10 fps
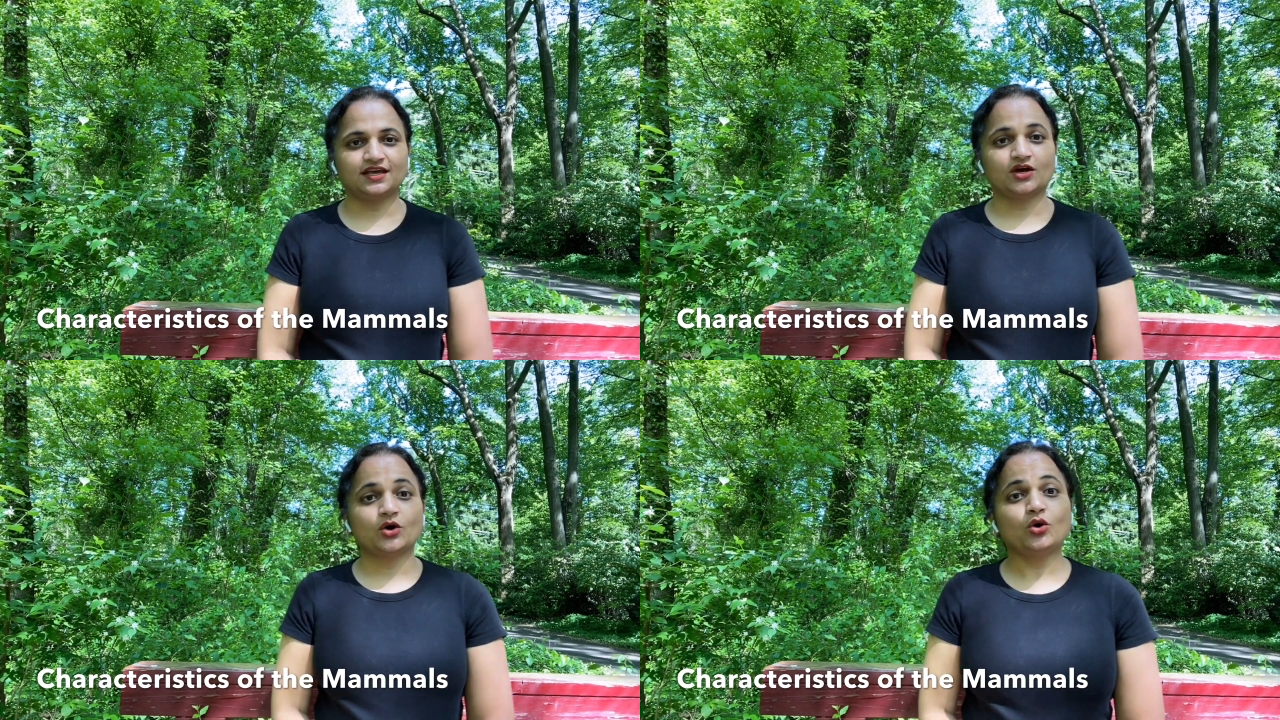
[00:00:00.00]

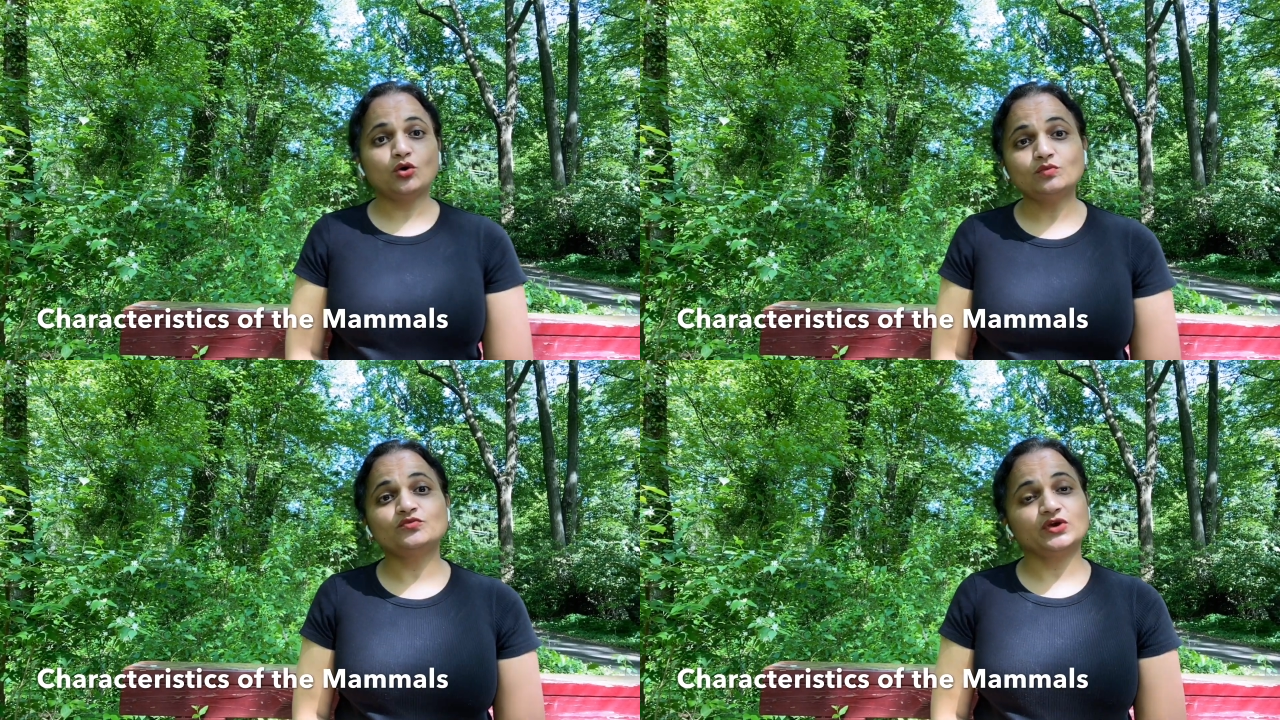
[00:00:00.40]

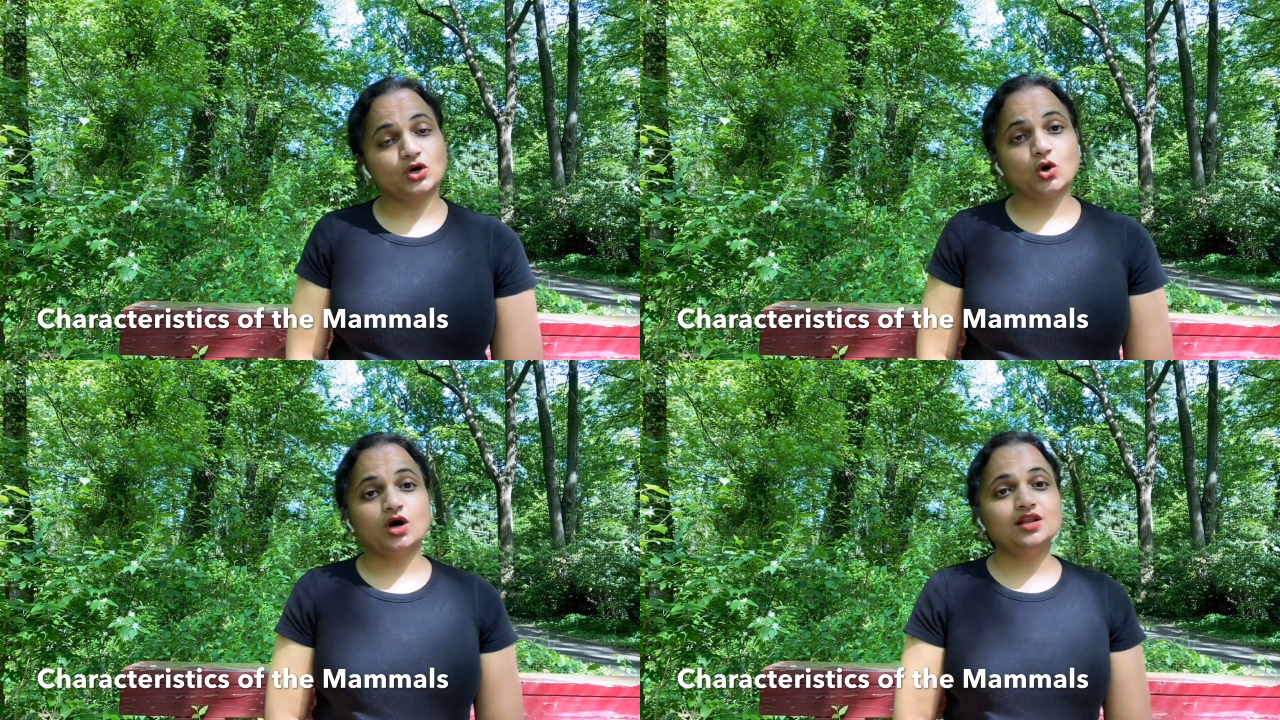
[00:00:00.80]
whom we
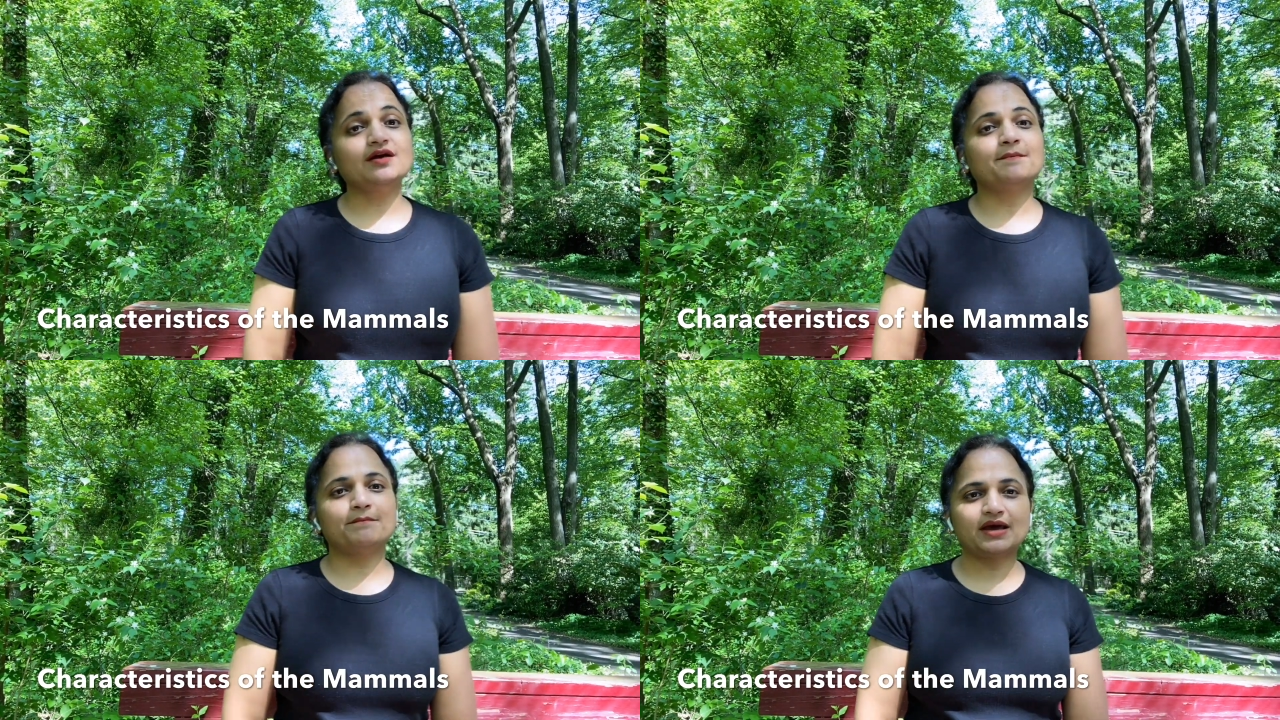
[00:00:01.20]
call
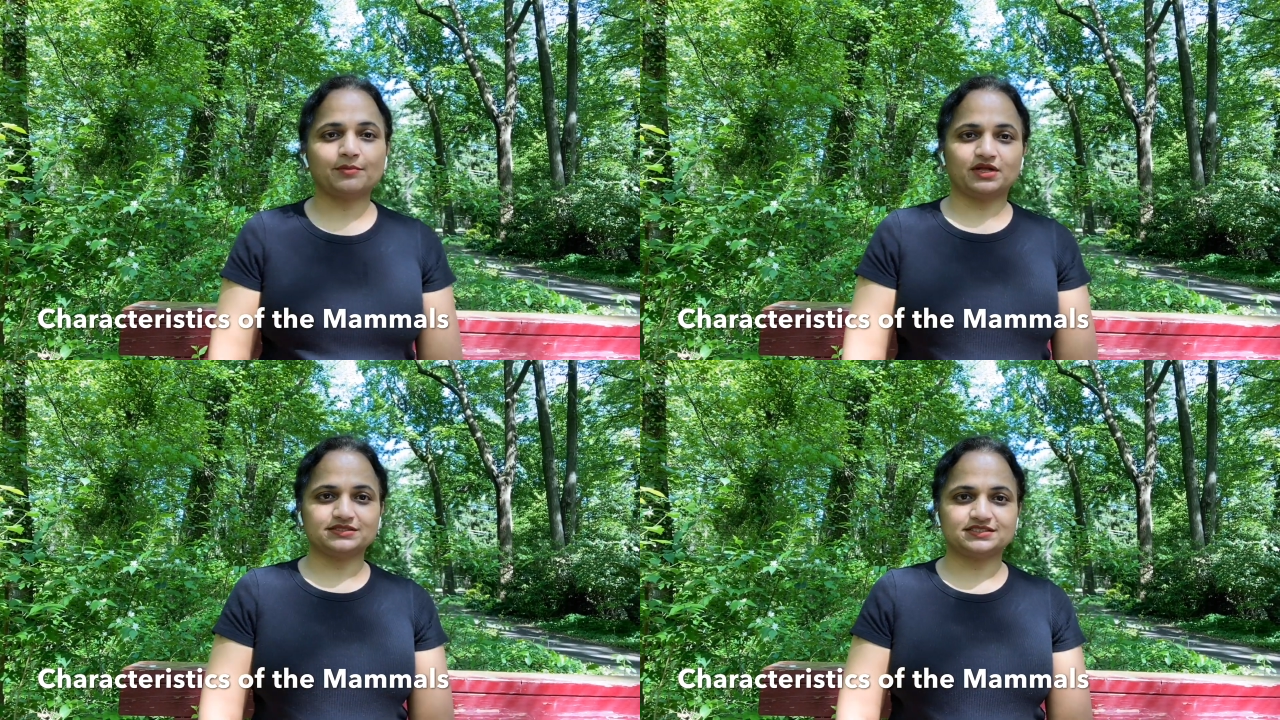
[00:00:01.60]

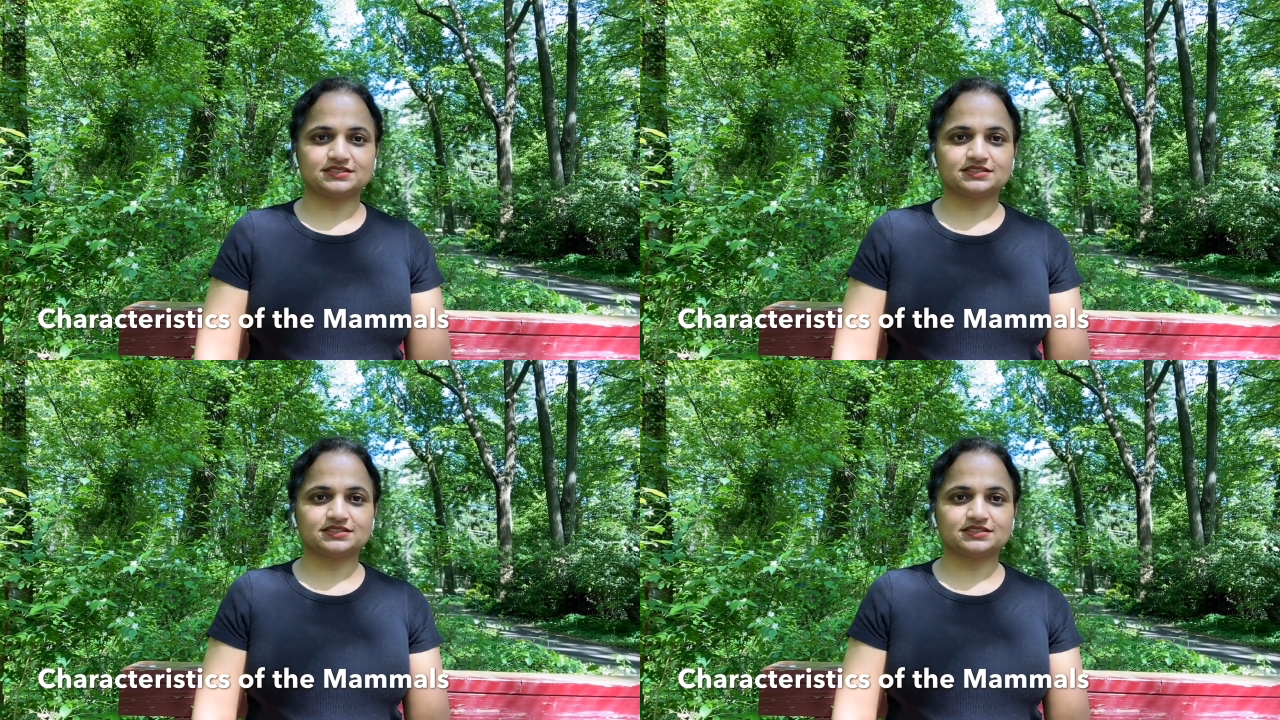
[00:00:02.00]
mammals.